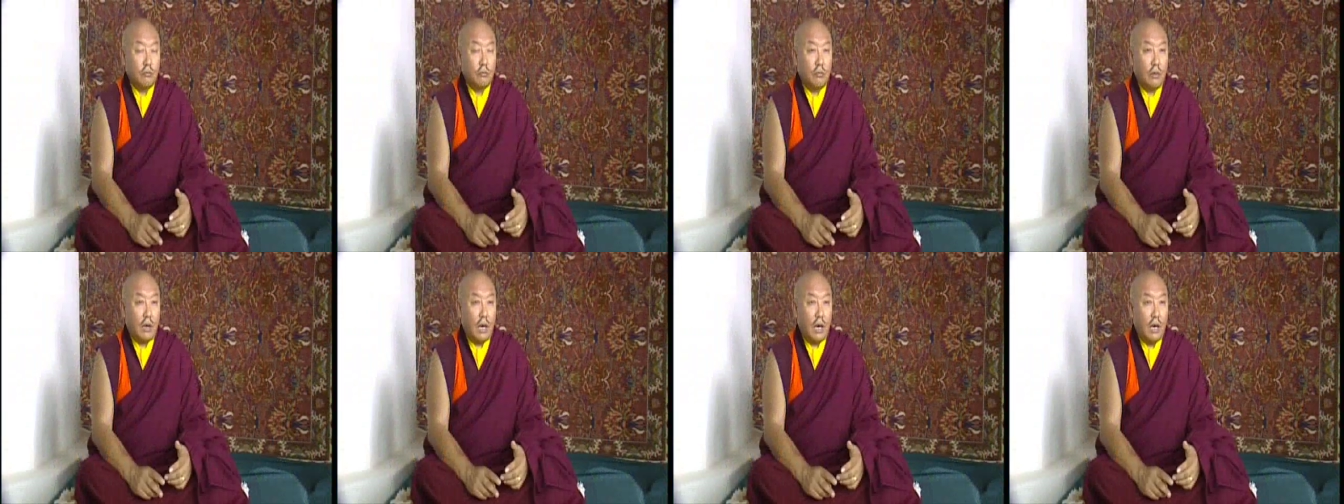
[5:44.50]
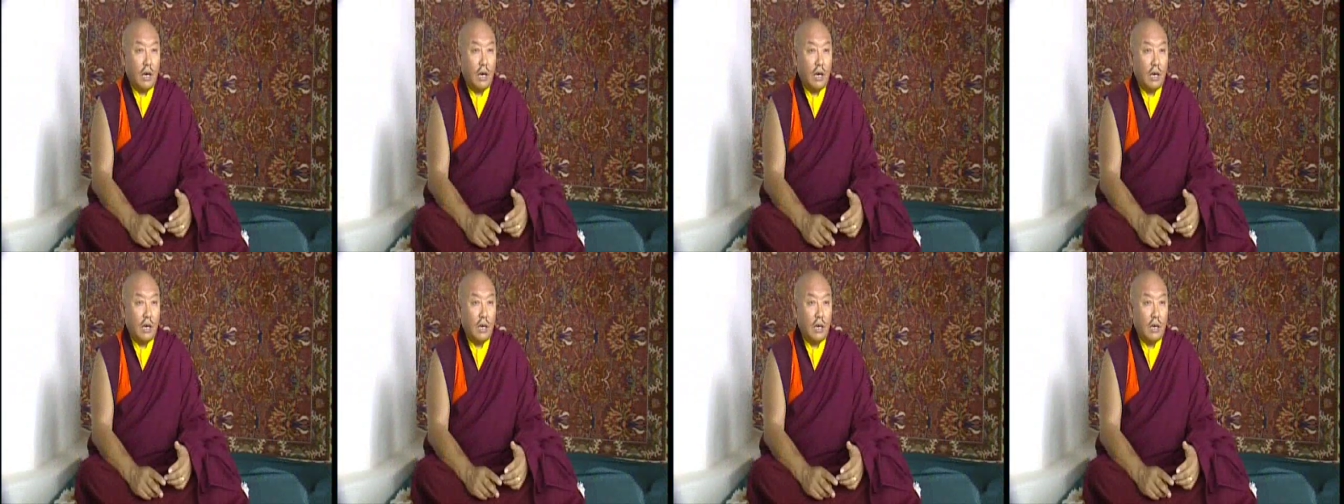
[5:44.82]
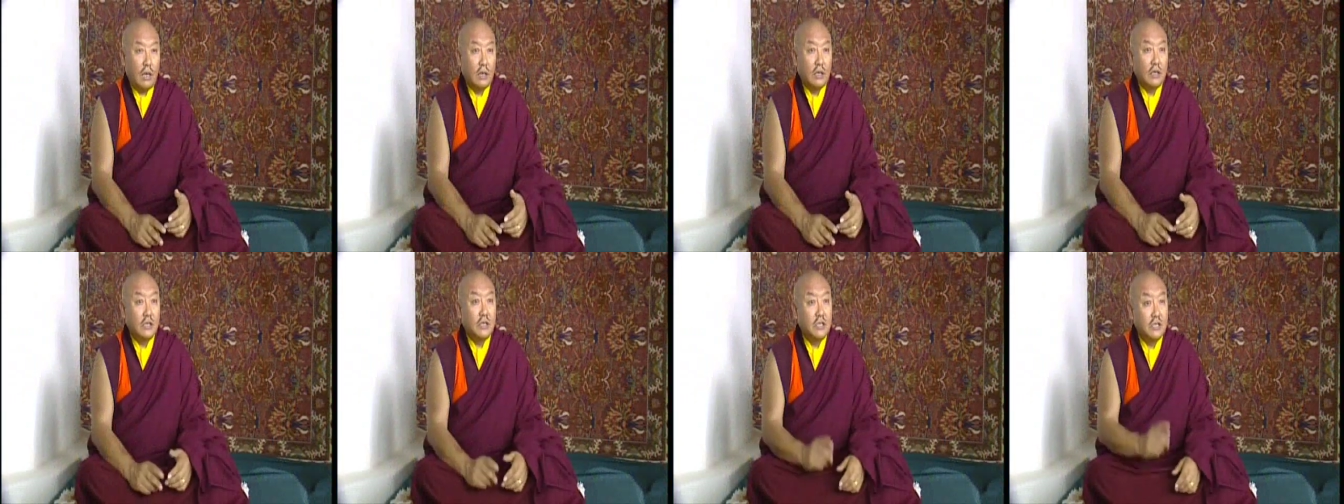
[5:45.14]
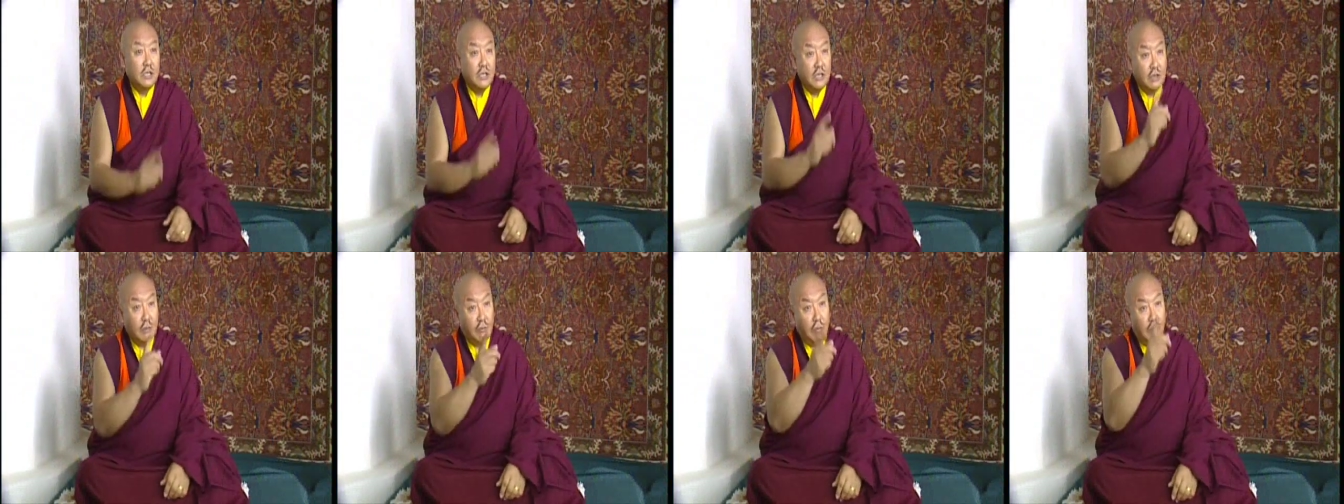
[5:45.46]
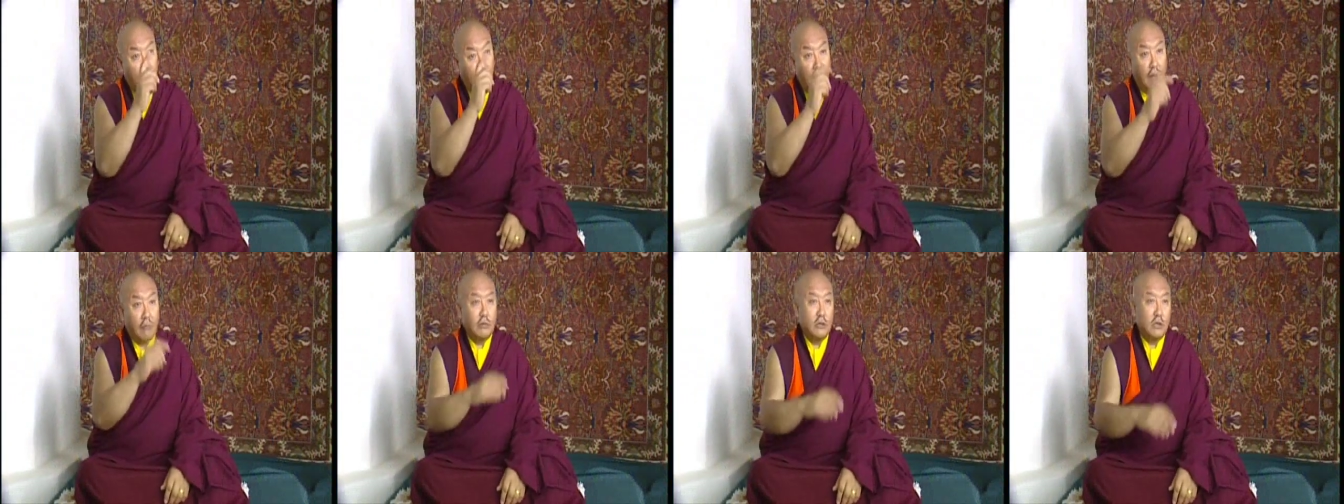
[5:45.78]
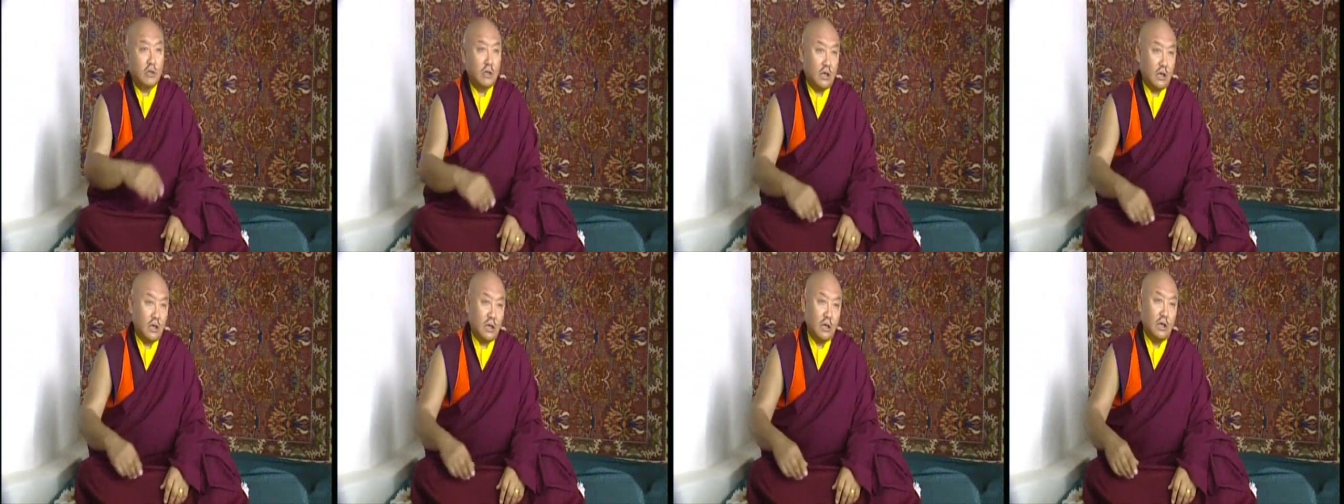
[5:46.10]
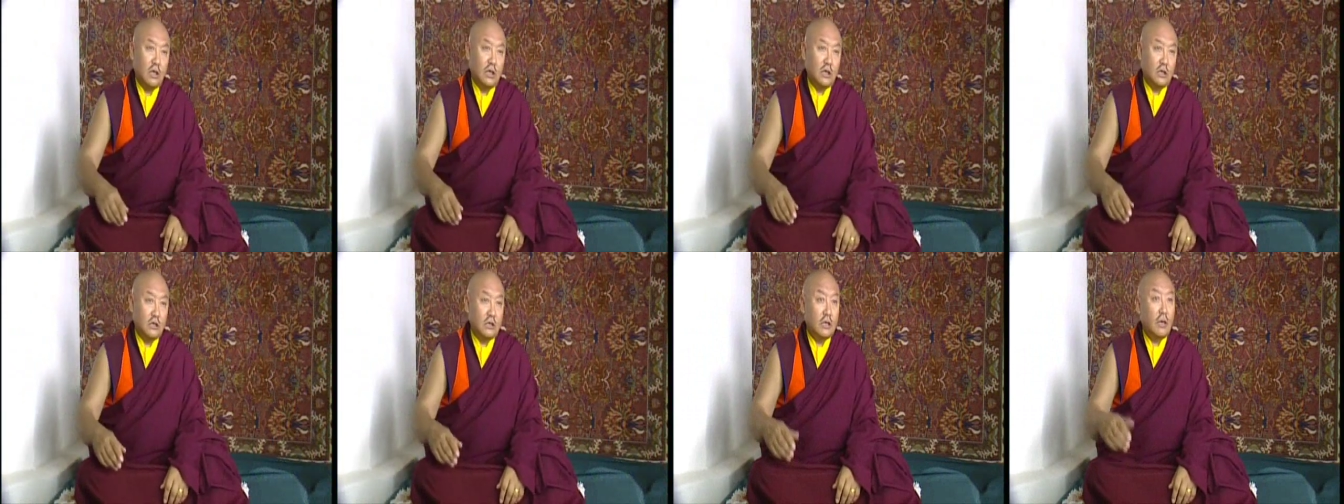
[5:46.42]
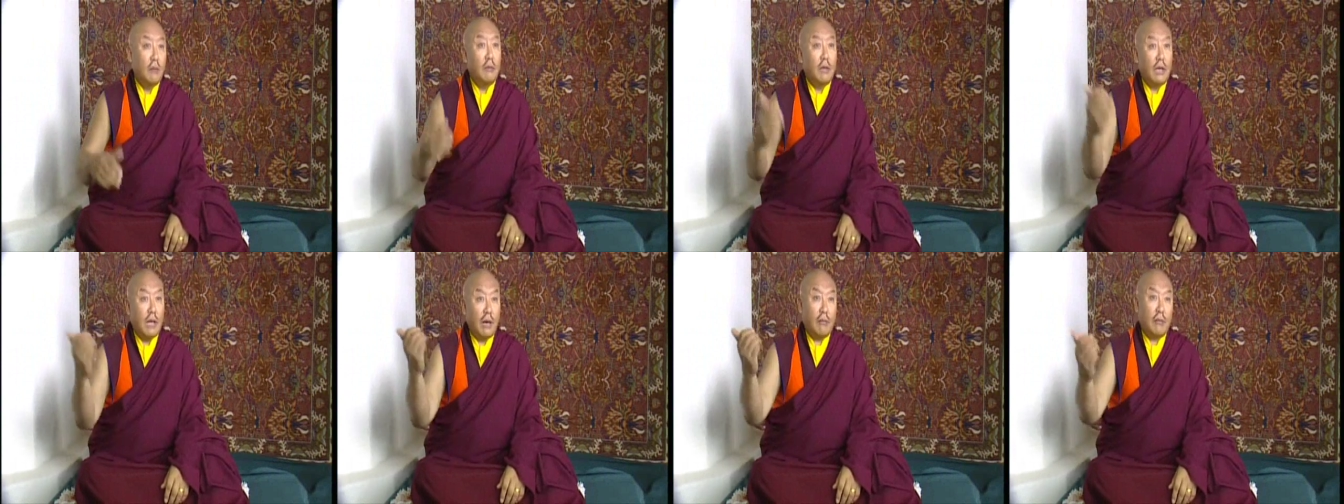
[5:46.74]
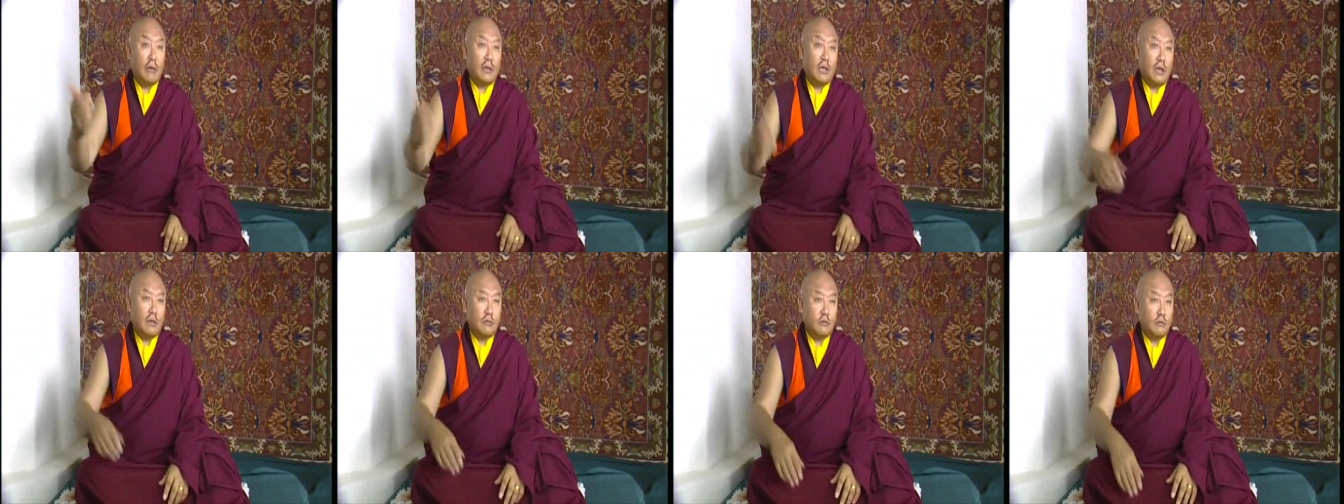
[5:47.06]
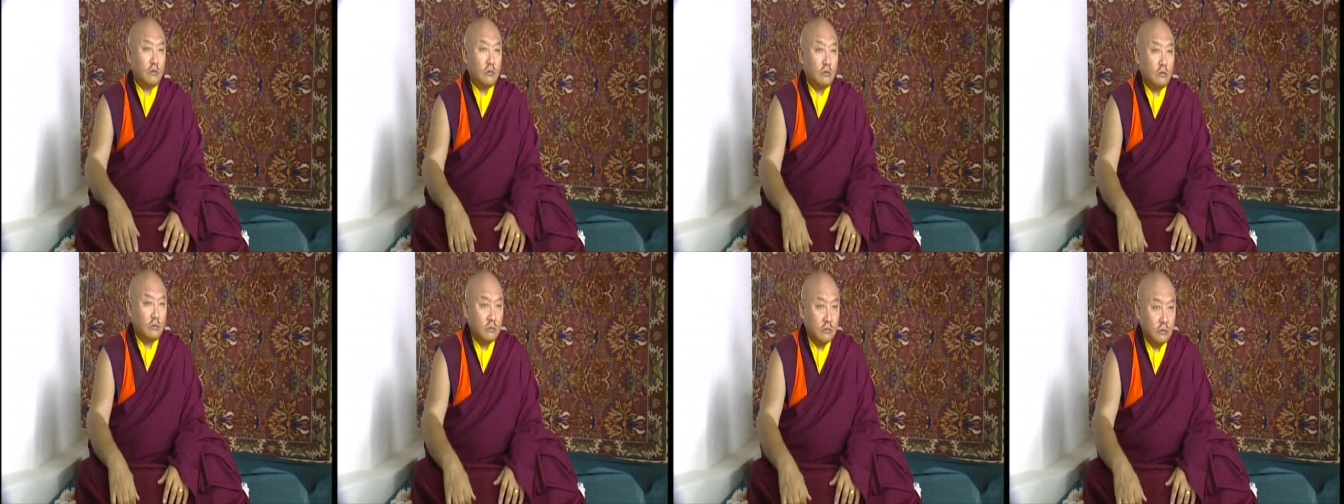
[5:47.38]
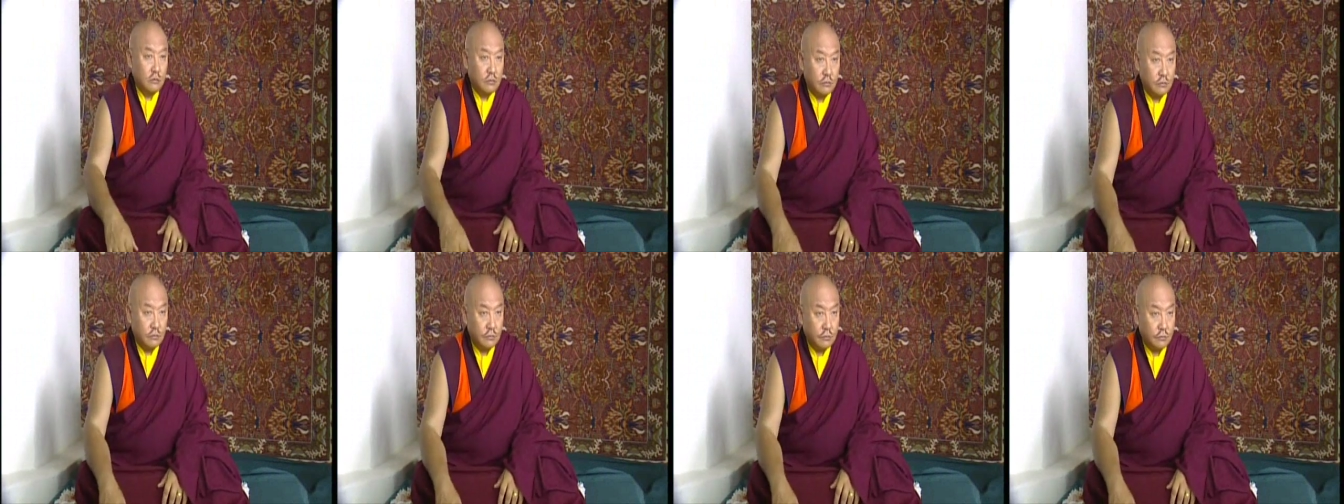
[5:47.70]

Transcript: the fourth time, my father was caught by the Chinese